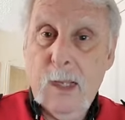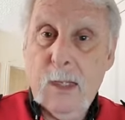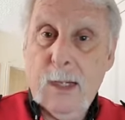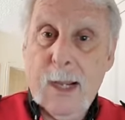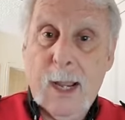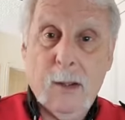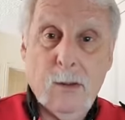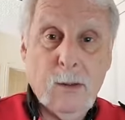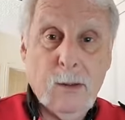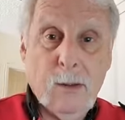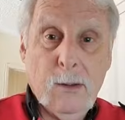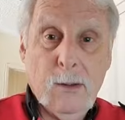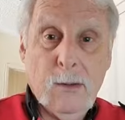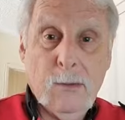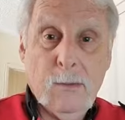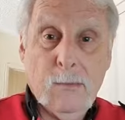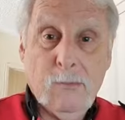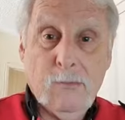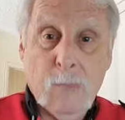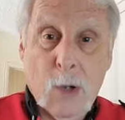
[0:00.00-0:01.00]
Now,
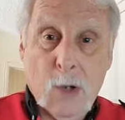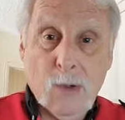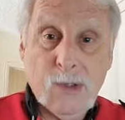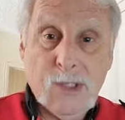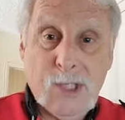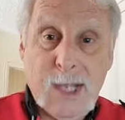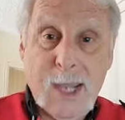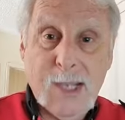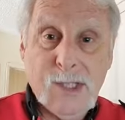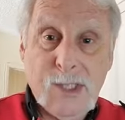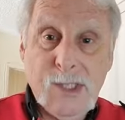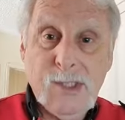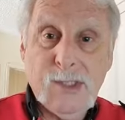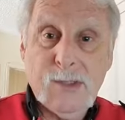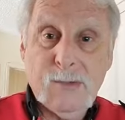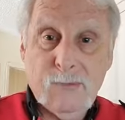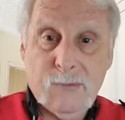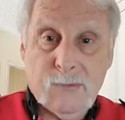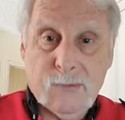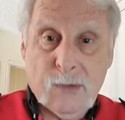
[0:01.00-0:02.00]
most cases,
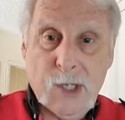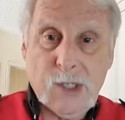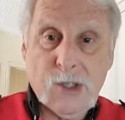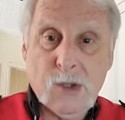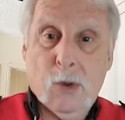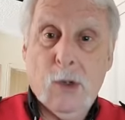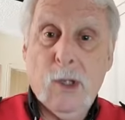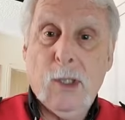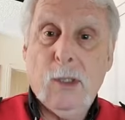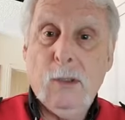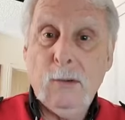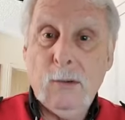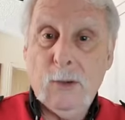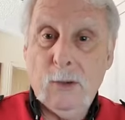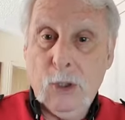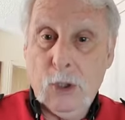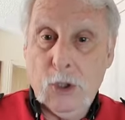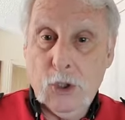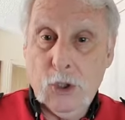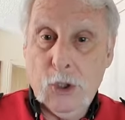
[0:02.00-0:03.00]
fresh oil
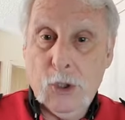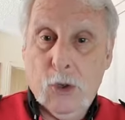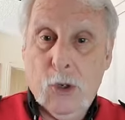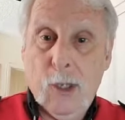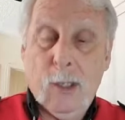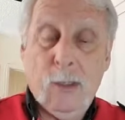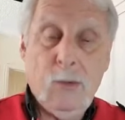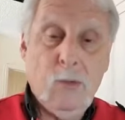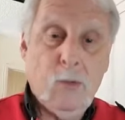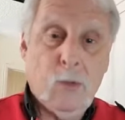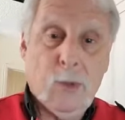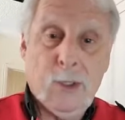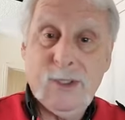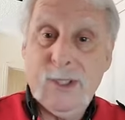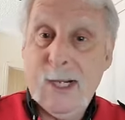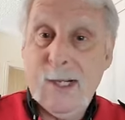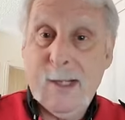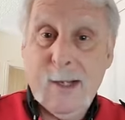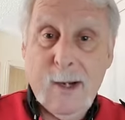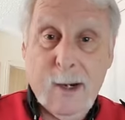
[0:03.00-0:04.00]
and good oil will
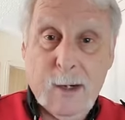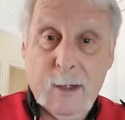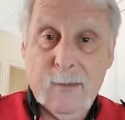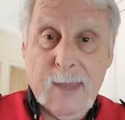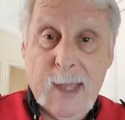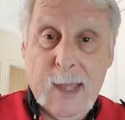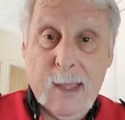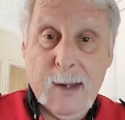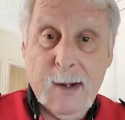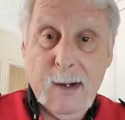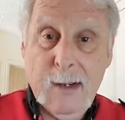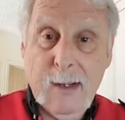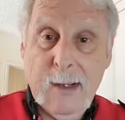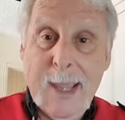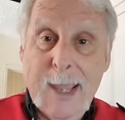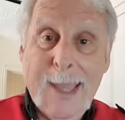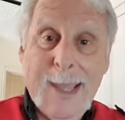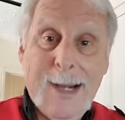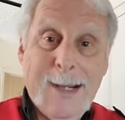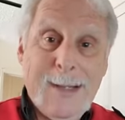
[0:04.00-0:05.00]
take care of that,
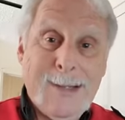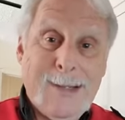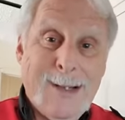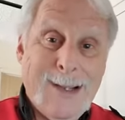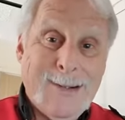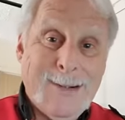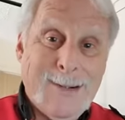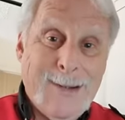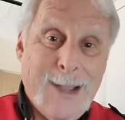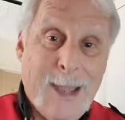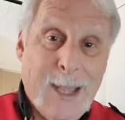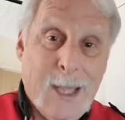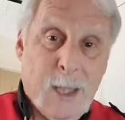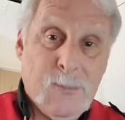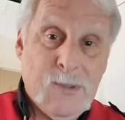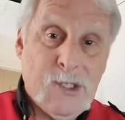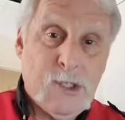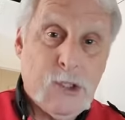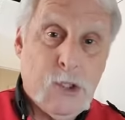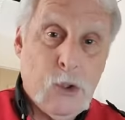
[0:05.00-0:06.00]
and it
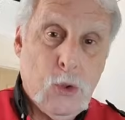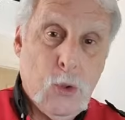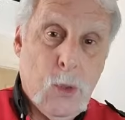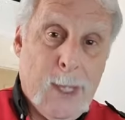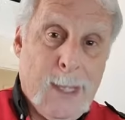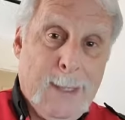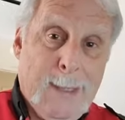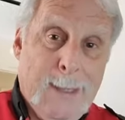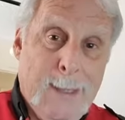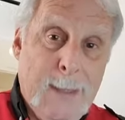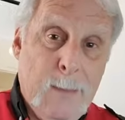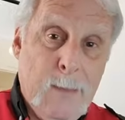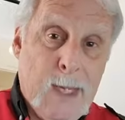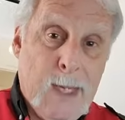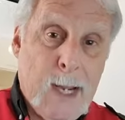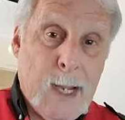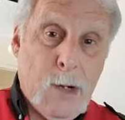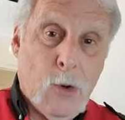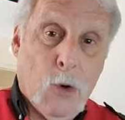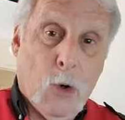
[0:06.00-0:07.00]
helps to
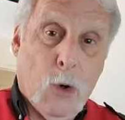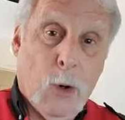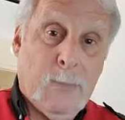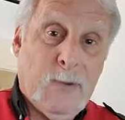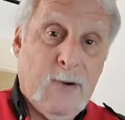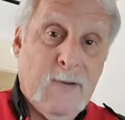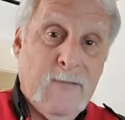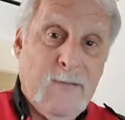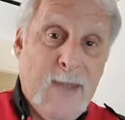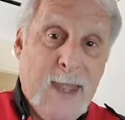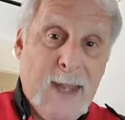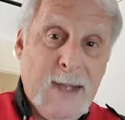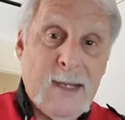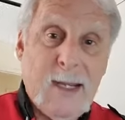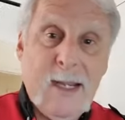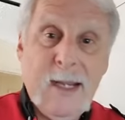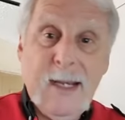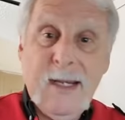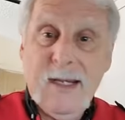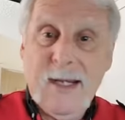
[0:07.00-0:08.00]
eliminate or prevent
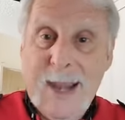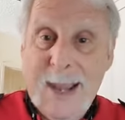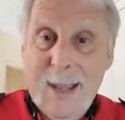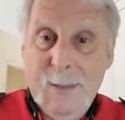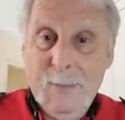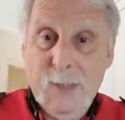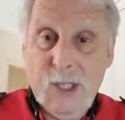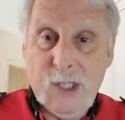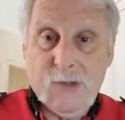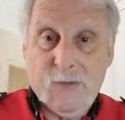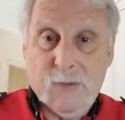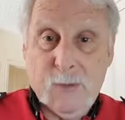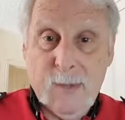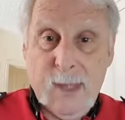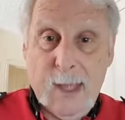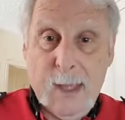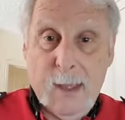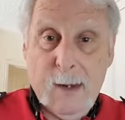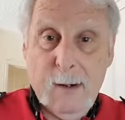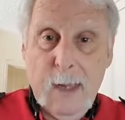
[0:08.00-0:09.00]
damage from
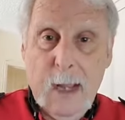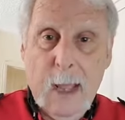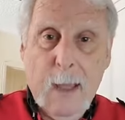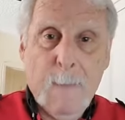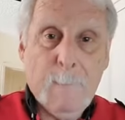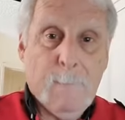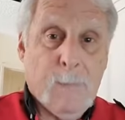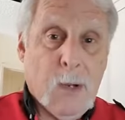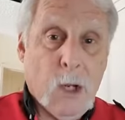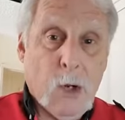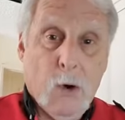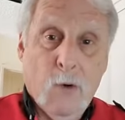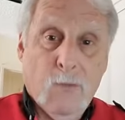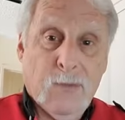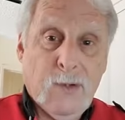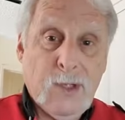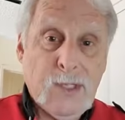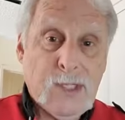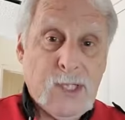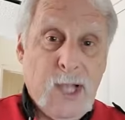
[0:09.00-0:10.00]
that. But
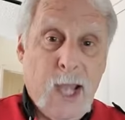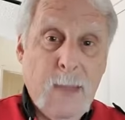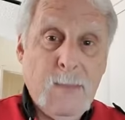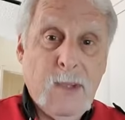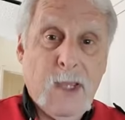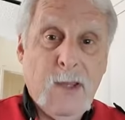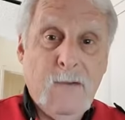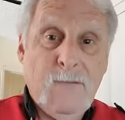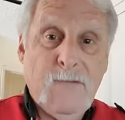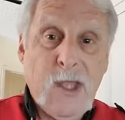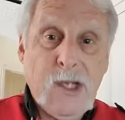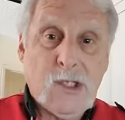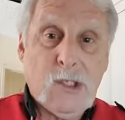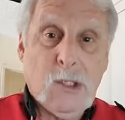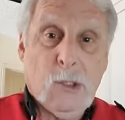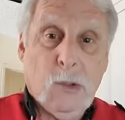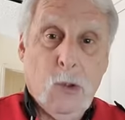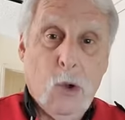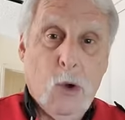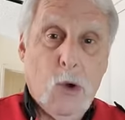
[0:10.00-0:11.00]
over time,
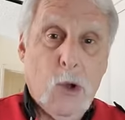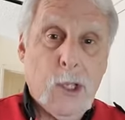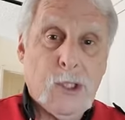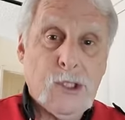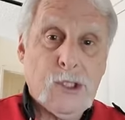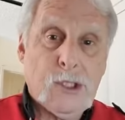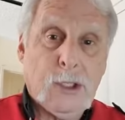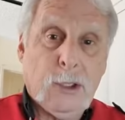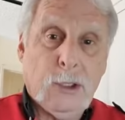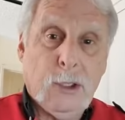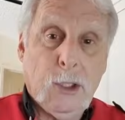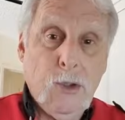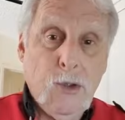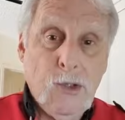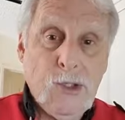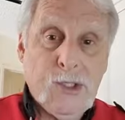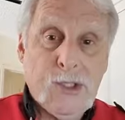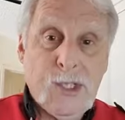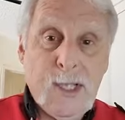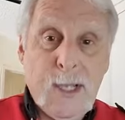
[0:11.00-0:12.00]
conventional oils
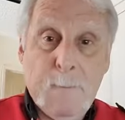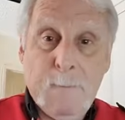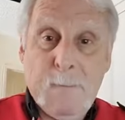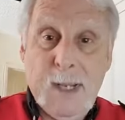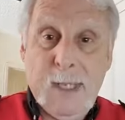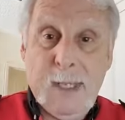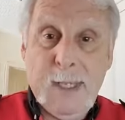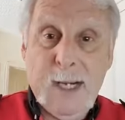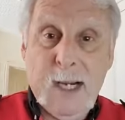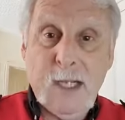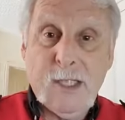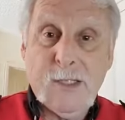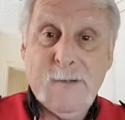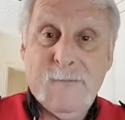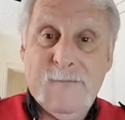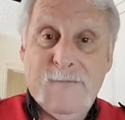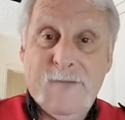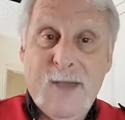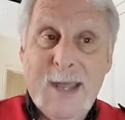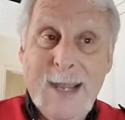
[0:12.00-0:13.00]
lose the ability to
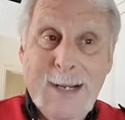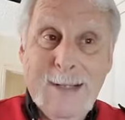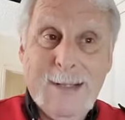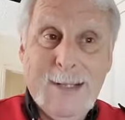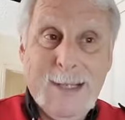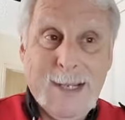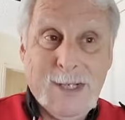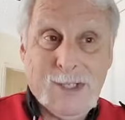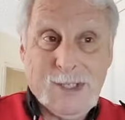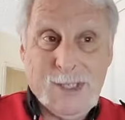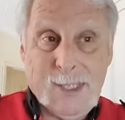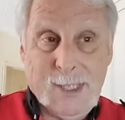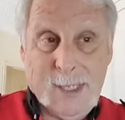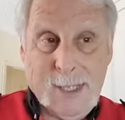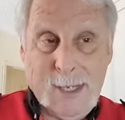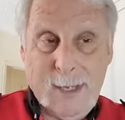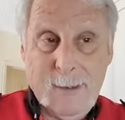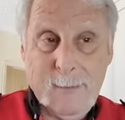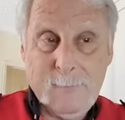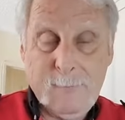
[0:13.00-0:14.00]
fight the
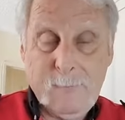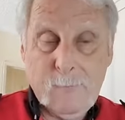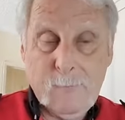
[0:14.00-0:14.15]
acidity.